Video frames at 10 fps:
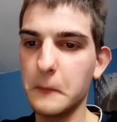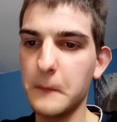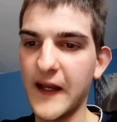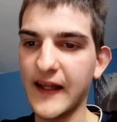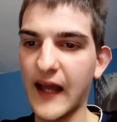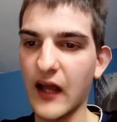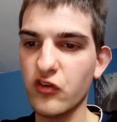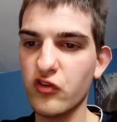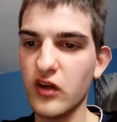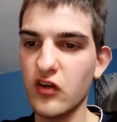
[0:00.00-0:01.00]
being
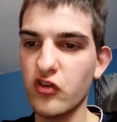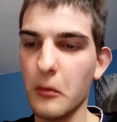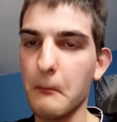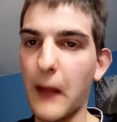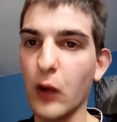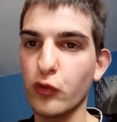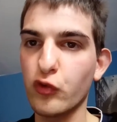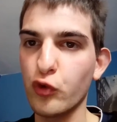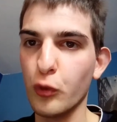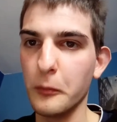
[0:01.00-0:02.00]
cast into Mount
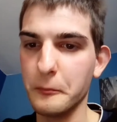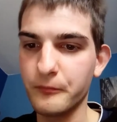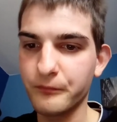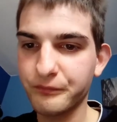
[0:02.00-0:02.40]
Doom.